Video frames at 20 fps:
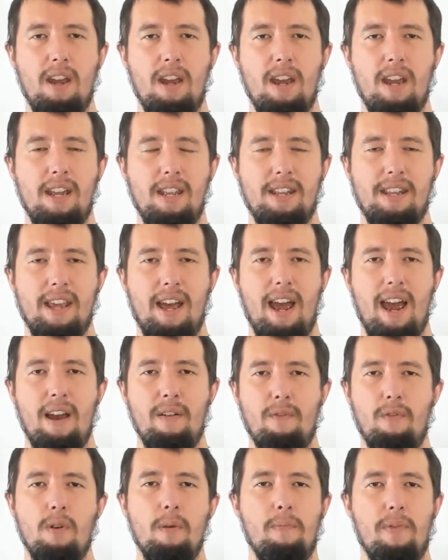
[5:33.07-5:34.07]
is that
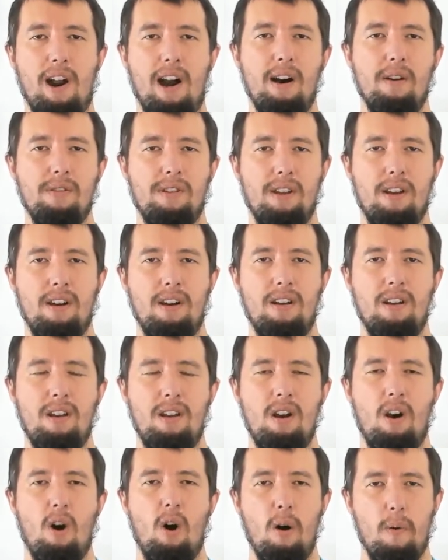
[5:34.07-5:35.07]
every browser
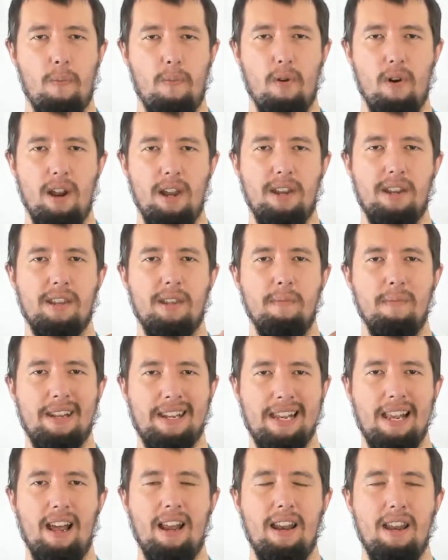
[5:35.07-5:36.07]
operates them
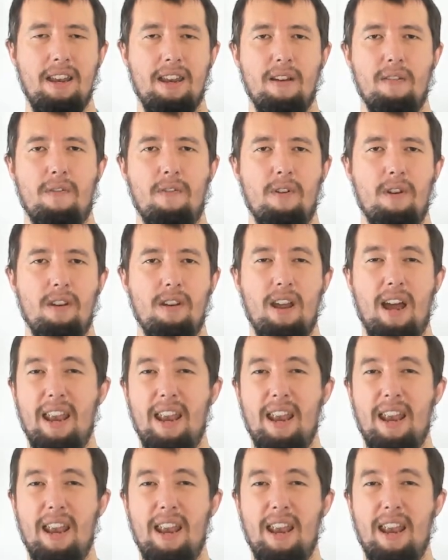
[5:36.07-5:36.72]
slightly different.